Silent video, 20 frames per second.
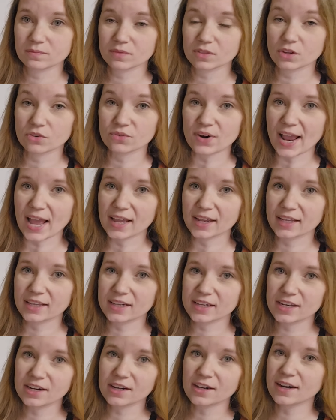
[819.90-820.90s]
the rack in
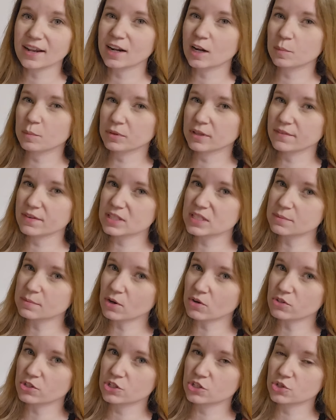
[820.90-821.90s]
here, and I believe it's
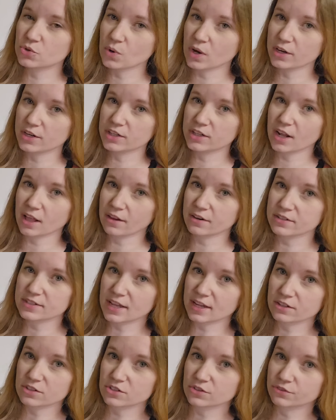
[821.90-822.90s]
about $200
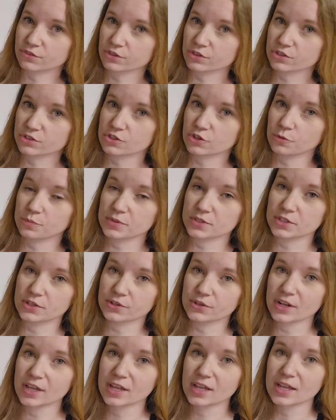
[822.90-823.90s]
extra for the
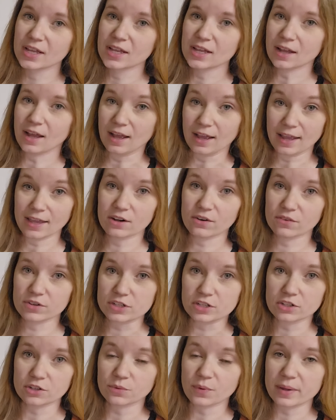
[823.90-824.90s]
soapstone. Uh, head over
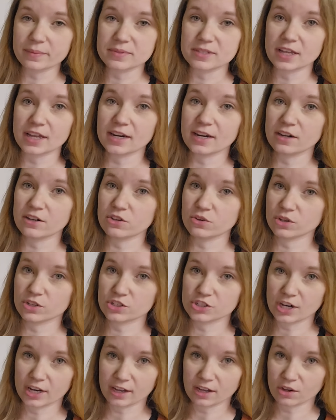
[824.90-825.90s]
to their website and you can
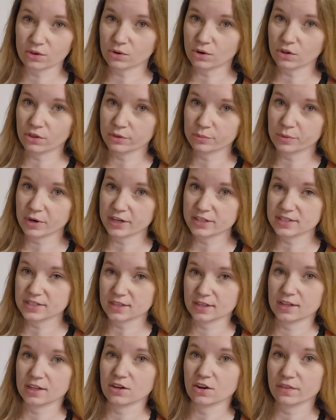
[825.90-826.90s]
check out all the
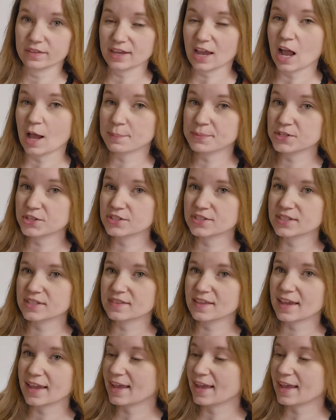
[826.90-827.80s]
pricing and all the options that they